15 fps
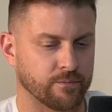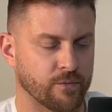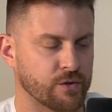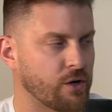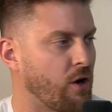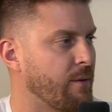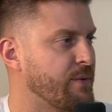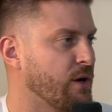
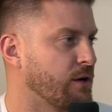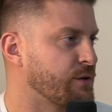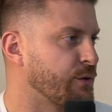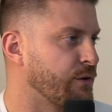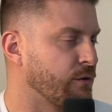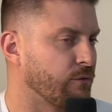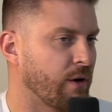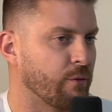So I'll be honest
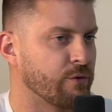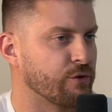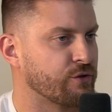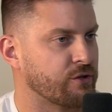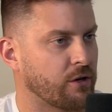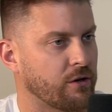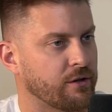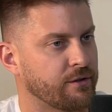with you. Right when you
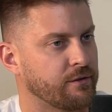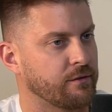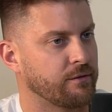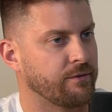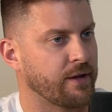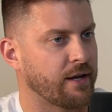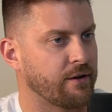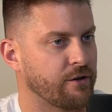started
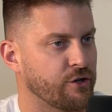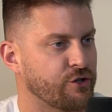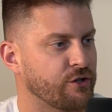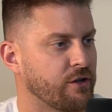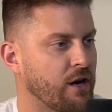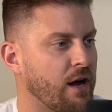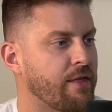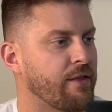that
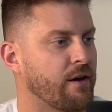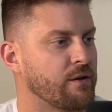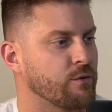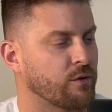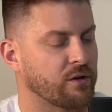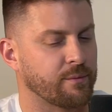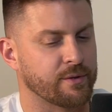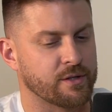initially, I thought you
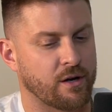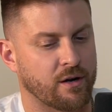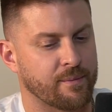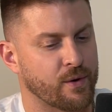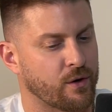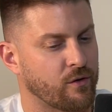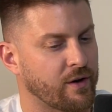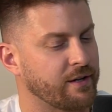were going to be talking
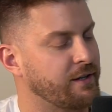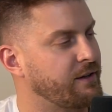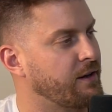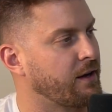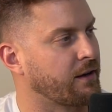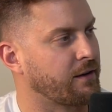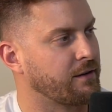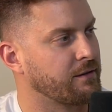about Grady
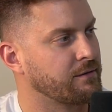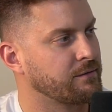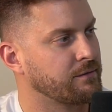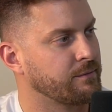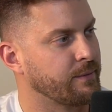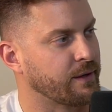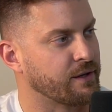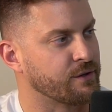Dick
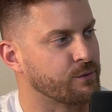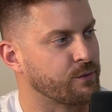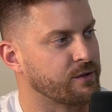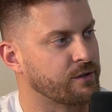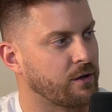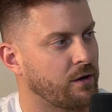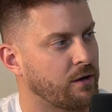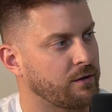because we
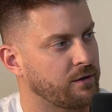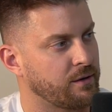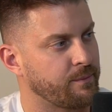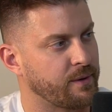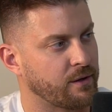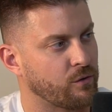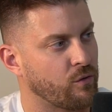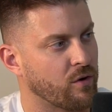saw it
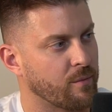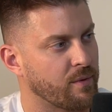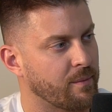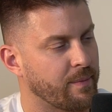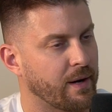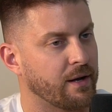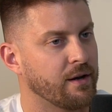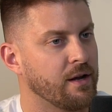being horrible.
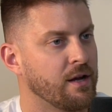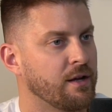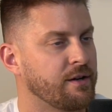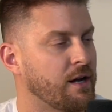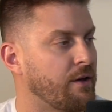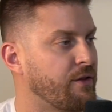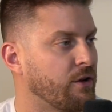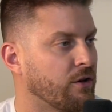But
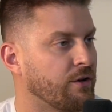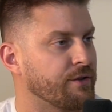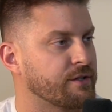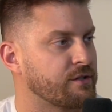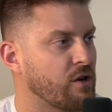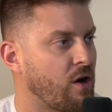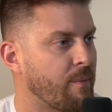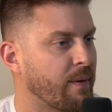now that you're on this
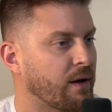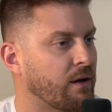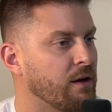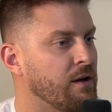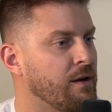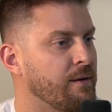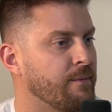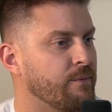topic,
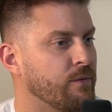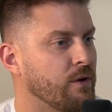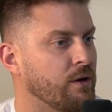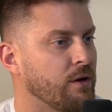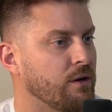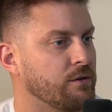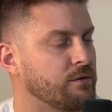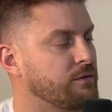
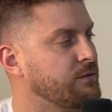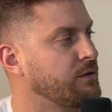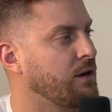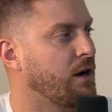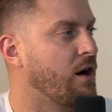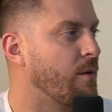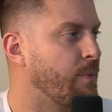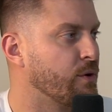
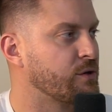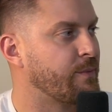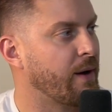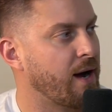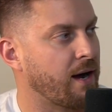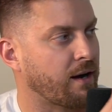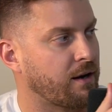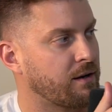I'll push
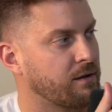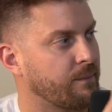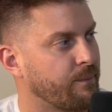back.